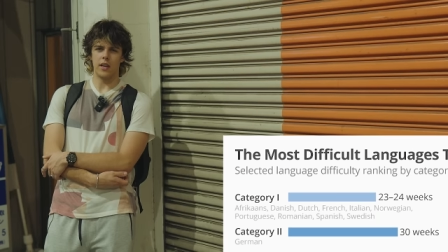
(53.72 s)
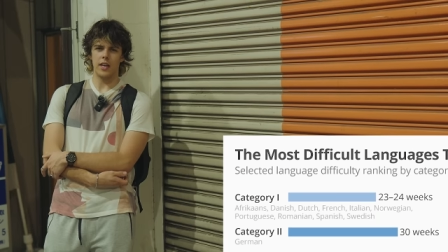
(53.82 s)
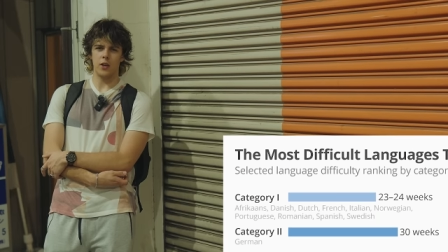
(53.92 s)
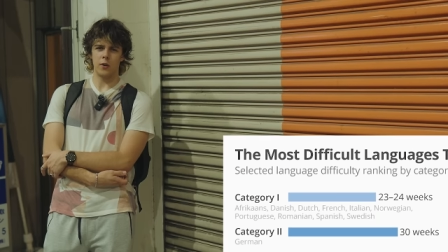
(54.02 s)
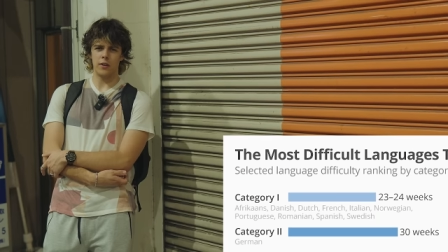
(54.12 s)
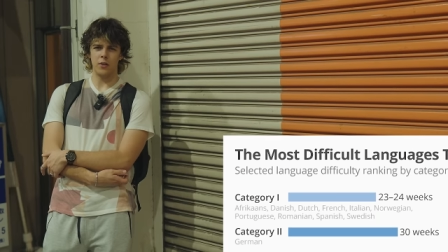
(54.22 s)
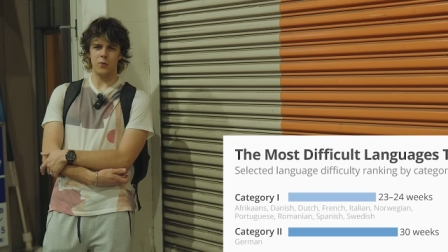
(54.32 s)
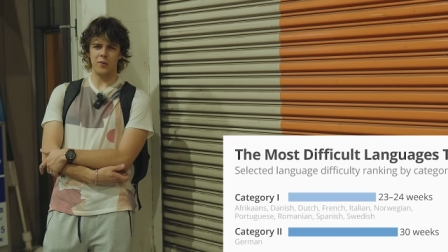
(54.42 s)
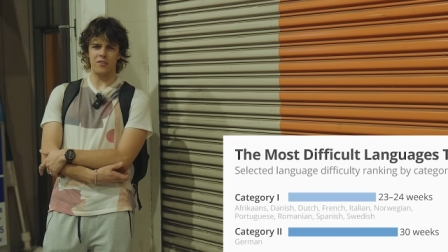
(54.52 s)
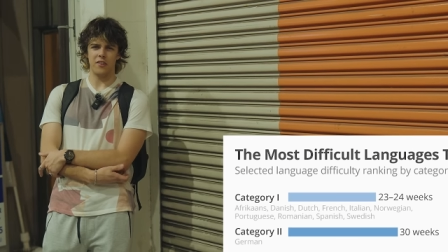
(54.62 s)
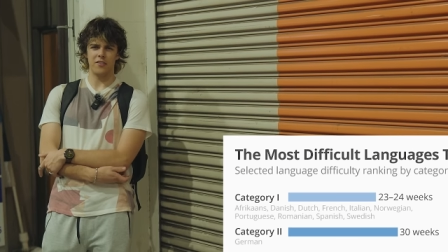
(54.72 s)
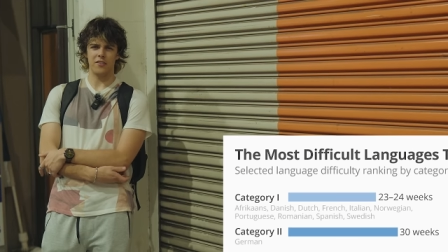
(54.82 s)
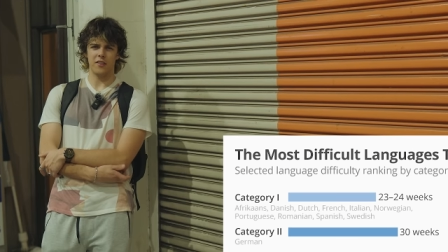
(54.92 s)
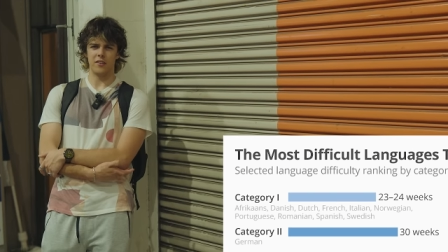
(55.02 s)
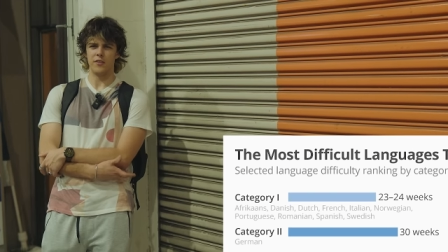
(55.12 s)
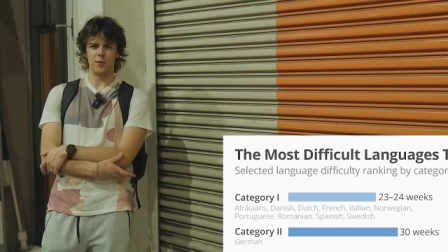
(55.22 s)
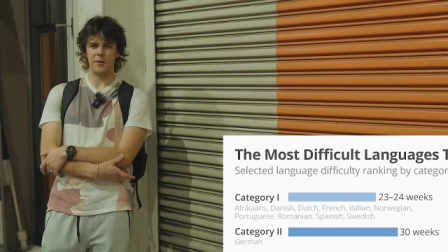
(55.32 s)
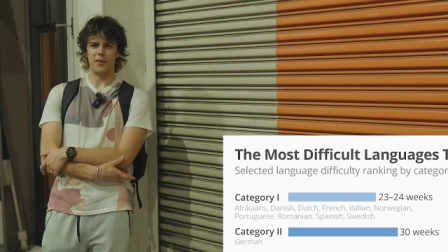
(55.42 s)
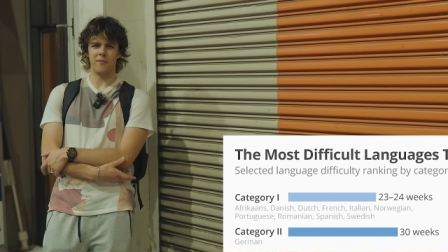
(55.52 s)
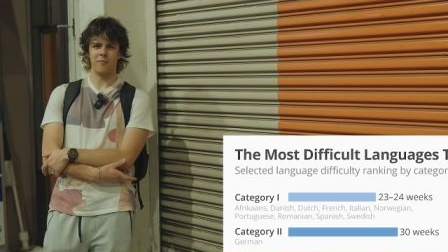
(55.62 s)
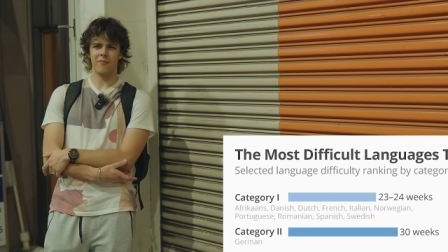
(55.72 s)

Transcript: category two is just German.